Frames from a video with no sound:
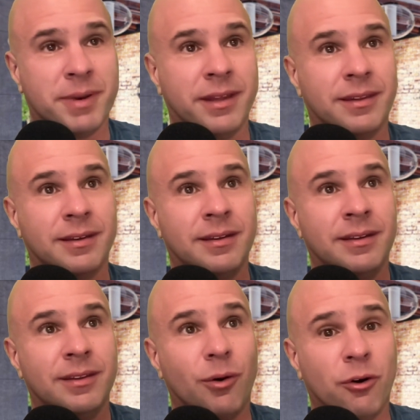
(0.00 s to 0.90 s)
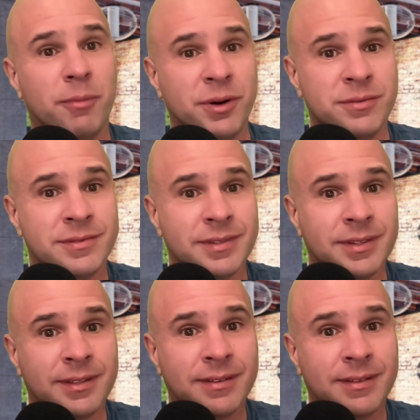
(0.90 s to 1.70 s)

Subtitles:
by the hormones and the